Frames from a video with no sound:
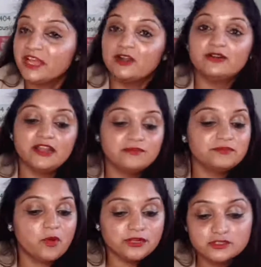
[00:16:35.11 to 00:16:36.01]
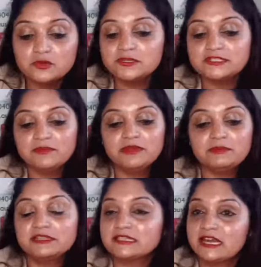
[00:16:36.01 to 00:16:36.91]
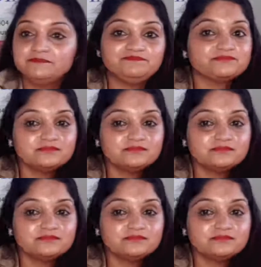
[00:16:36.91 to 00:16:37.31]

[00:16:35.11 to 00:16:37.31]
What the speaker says: Around 10.2% people said